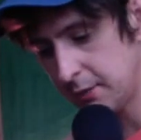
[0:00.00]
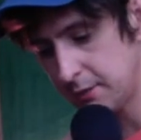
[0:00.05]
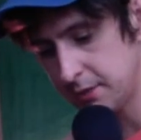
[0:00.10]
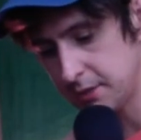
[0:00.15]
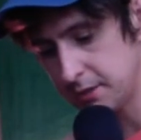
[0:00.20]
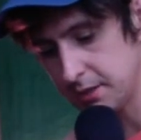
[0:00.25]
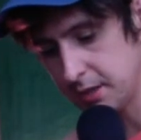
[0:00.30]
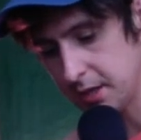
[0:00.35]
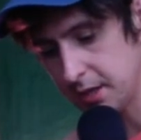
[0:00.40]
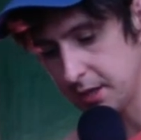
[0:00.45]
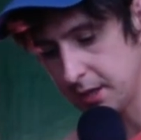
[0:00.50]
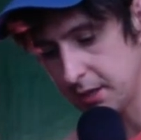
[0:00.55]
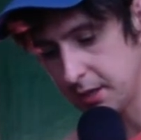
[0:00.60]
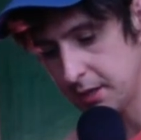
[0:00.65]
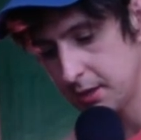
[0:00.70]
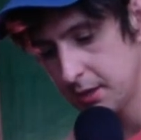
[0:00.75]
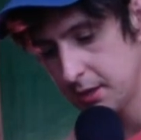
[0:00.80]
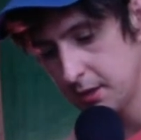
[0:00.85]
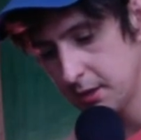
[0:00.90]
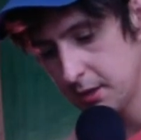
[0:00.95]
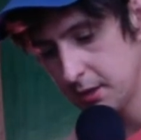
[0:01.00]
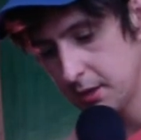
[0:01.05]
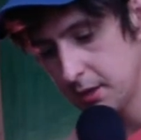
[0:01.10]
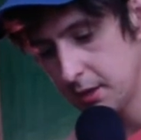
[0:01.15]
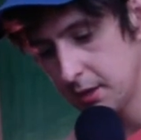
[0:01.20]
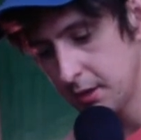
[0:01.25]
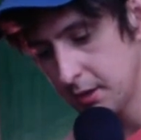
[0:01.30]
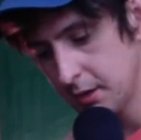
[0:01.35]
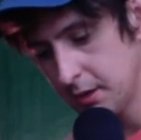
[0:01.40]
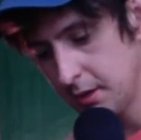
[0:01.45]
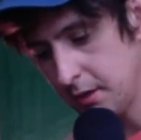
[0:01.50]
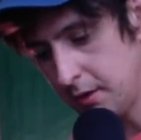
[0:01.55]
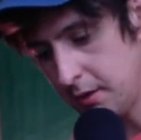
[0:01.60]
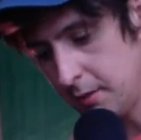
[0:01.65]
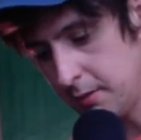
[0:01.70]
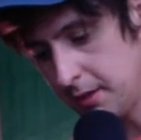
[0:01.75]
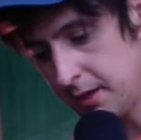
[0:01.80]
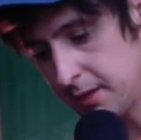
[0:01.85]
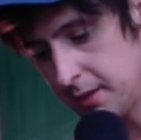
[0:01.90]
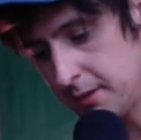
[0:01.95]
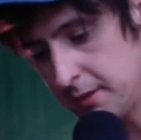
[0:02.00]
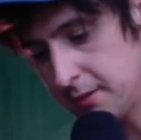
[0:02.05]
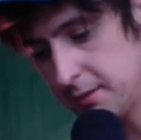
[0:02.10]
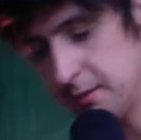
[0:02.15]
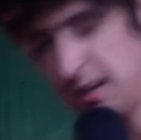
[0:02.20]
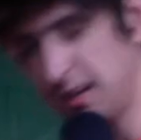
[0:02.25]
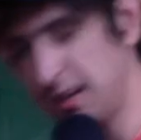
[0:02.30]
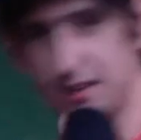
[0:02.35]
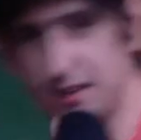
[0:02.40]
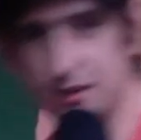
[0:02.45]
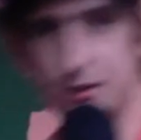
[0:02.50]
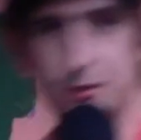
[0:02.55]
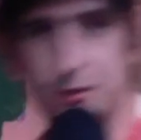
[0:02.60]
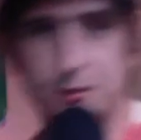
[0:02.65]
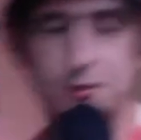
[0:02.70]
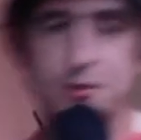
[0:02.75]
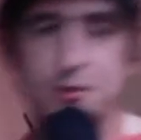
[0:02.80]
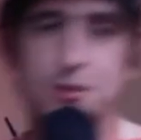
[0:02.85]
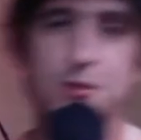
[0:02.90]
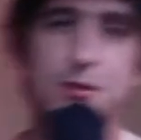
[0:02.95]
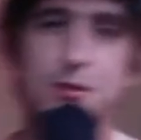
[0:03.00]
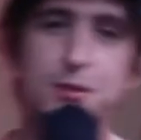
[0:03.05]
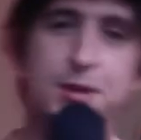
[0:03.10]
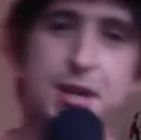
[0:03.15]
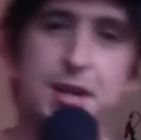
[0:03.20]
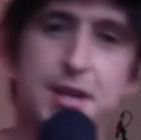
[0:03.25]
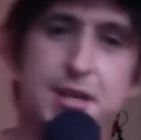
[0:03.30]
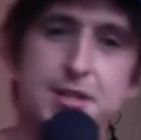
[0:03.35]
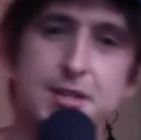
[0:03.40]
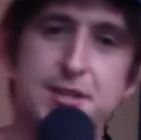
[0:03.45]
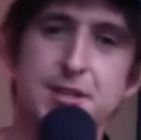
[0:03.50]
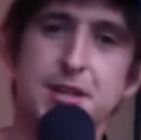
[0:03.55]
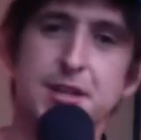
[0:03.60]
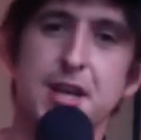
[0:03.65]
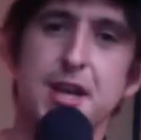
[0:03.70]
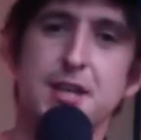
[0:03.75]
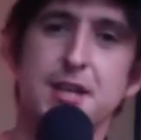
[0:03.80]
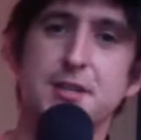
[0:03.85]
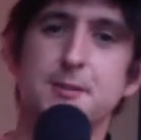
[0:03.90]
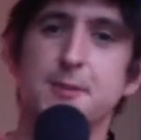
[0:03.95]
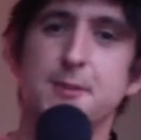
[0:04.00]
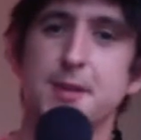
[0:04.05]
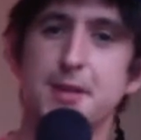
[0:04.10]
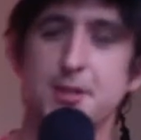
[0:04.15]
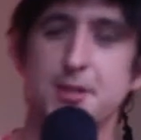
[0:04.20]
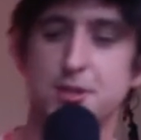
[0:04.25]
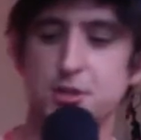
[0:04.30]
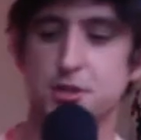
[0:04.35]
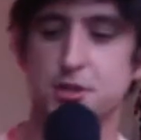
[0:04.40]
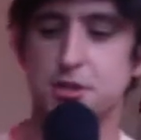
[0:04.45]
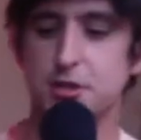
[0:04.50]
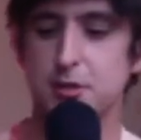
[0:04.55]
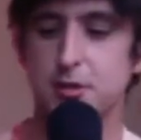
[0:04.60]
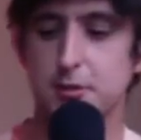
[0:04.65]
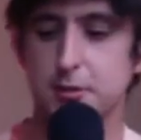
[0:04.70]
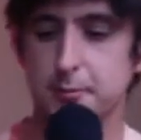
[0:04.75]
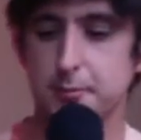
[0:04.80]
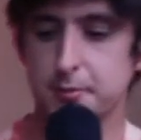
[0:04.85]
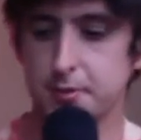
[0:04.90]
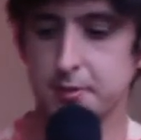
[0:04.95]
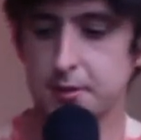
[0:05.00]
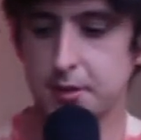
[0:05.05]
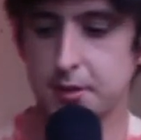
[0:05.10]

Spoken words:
day, like the old school days in the Casimir. Just show up and